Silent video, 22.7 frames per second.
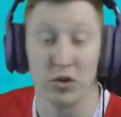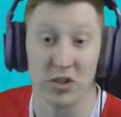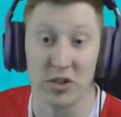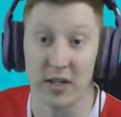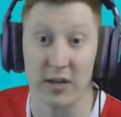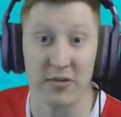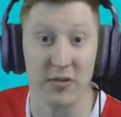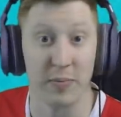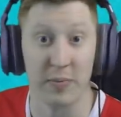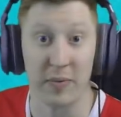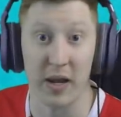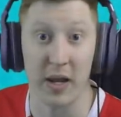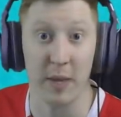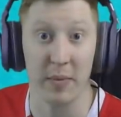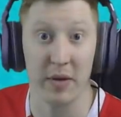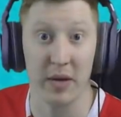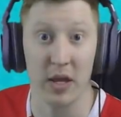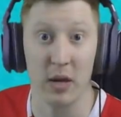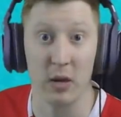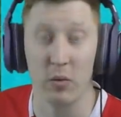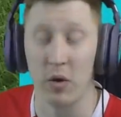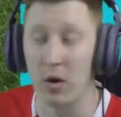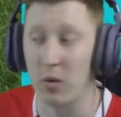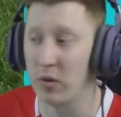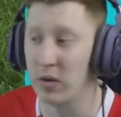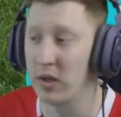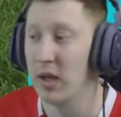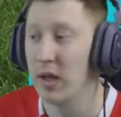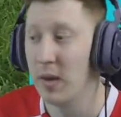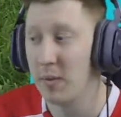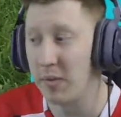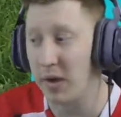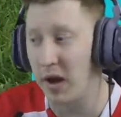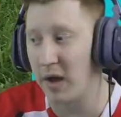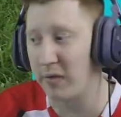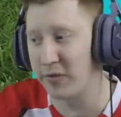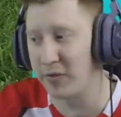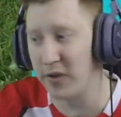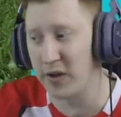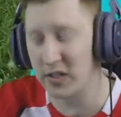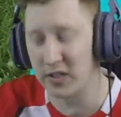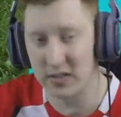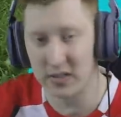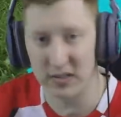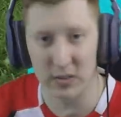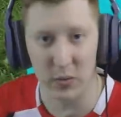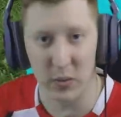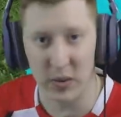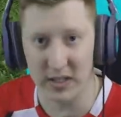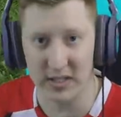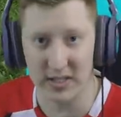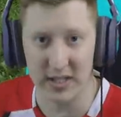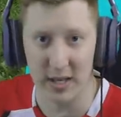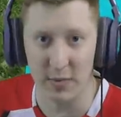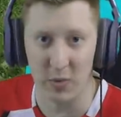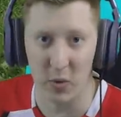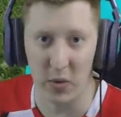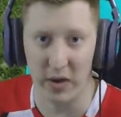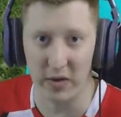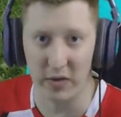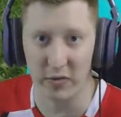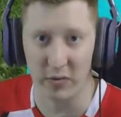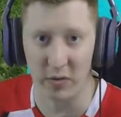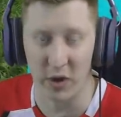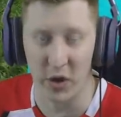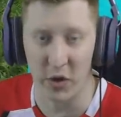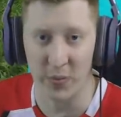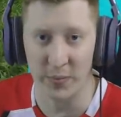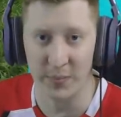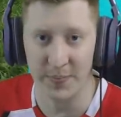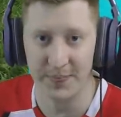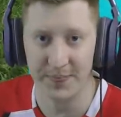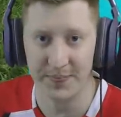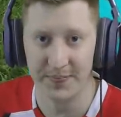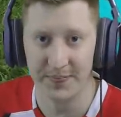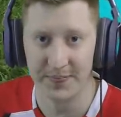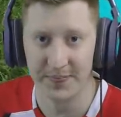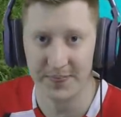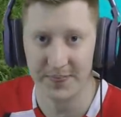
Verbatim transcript: We'll just have to play it by ear, won't we? But up first, West Ham away from home.